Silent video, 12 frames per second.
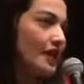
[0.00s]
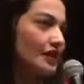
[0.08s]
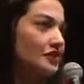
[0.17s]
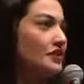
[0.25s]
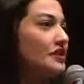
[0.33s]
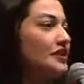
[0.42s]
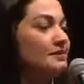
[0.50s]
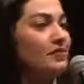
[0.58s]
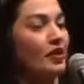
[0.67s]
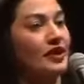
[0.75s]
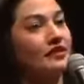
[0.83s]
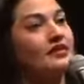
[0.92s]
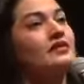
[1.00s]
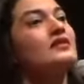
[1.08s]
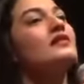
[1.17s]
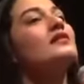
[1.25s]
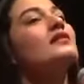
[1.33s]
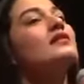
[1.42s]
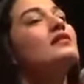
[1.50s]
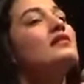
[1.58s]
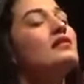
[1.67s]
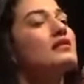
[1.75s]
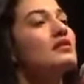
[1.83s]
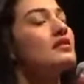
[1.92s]
I took a deep breath
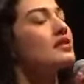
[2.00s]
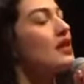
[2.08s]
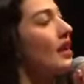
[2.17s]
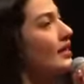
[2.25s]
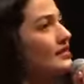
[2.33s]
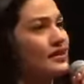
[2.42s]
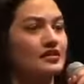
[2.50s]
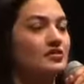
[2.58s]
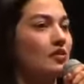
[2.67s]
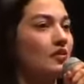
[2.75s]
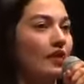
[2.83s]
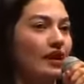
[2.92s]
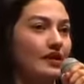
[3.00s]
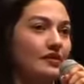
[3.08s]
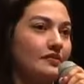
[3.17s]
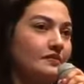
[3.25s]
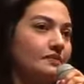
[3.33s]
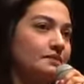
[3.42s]
and I said, it's all right.